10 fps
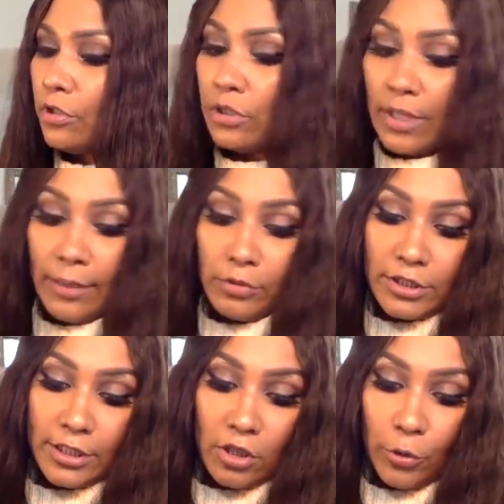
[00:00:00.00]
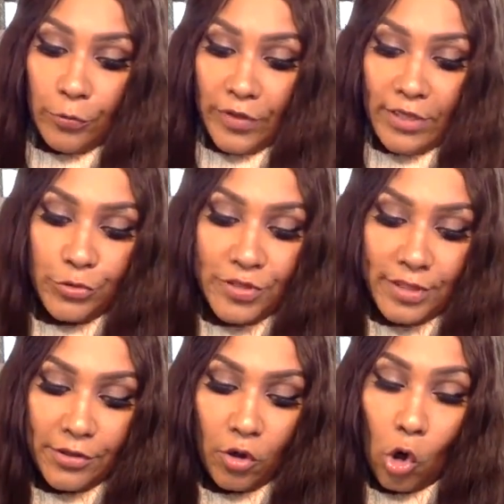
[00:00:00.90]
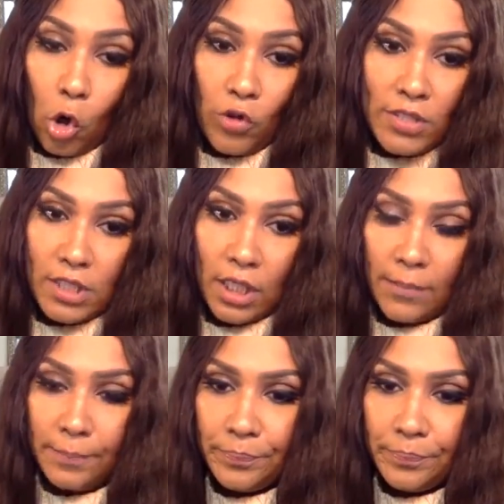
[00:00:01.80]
or able to decode things, you'll see that they're all the same.